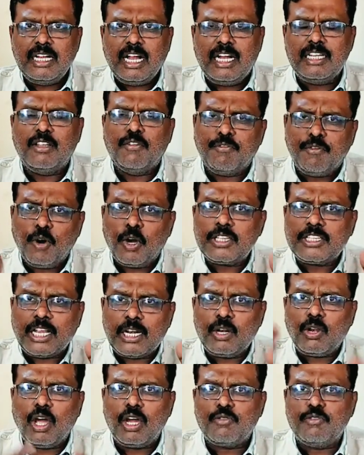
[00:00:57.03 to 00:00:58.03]
and the fourth
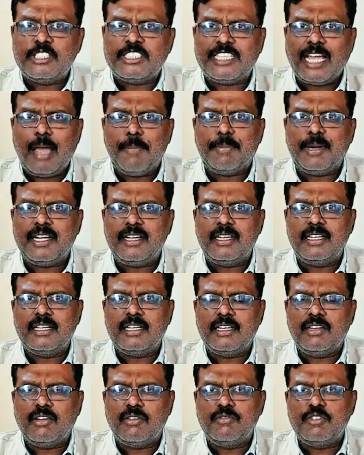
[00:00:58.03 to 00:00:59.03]
unlock which happened,
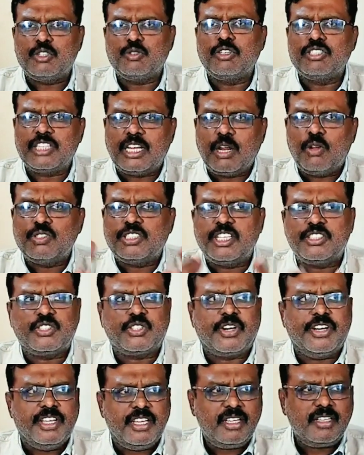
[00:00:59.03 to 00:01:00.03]
which was announced
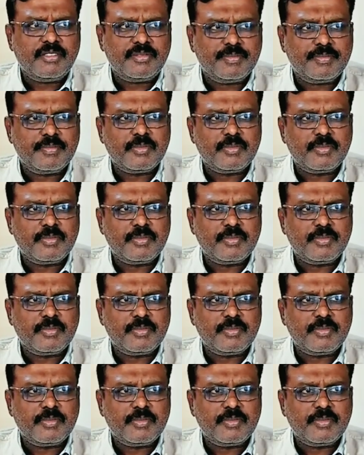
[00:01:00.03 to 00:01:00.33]
yesterday,